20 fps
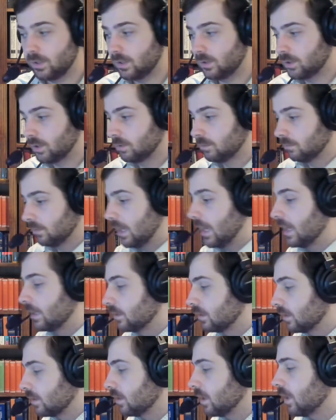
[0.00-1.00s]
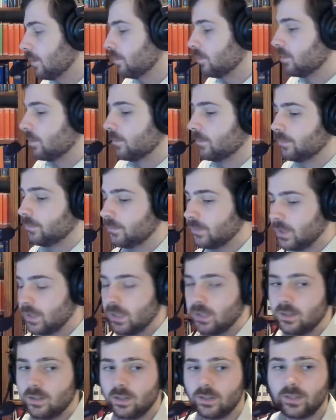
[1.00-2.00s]
So as an example,
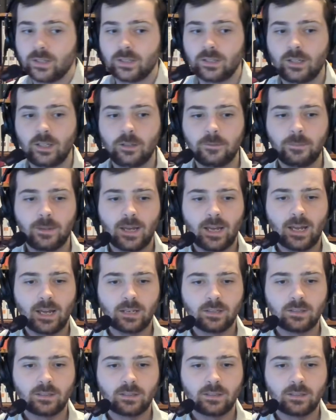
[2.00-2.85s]
on this ThinkPad,